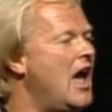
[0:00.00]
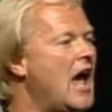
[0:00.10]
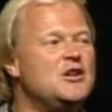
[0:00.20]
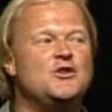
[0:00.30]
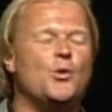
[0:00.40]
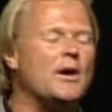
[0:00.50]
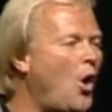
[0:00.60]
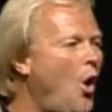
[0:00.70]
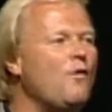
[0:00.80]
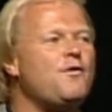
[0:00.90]
And you do it
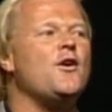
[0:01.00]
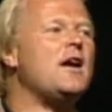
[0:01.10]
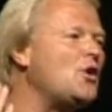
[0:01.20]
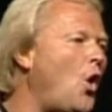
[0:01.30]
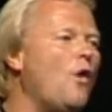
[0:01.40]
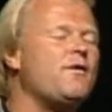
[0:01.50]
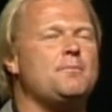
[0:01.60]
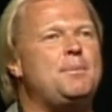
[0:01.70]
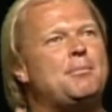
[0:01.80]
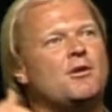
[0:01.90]
over and over, and
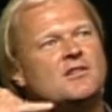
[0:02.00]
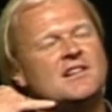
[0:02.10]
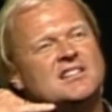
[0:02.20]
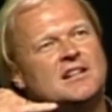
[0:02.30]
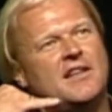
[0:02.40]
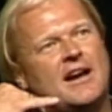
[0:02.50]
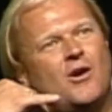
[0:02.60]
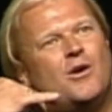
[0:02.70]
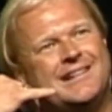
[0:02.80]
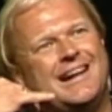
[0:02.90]
people are listening to that
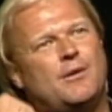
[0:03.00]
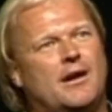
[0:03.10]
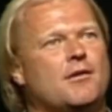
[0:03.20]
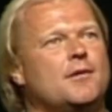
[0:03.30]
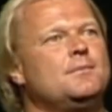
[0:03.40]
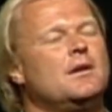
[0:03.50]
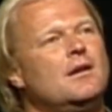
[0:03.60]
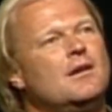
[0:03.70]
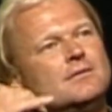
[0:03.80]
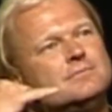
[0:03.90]
going, yeah, whatever.
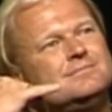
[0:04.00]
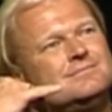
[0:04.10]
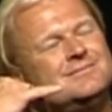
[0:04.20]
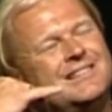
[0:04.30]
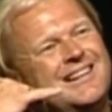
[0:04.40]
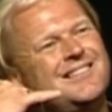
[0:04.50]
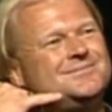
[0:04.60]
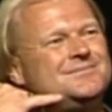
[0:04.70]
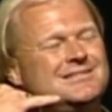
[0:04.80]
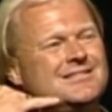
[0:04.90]
Well,
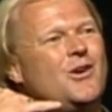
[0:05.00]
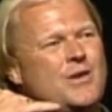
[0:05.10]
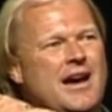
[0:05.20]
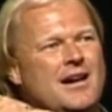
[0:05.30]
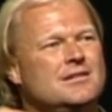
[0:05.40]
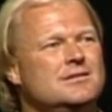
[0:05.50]
okay.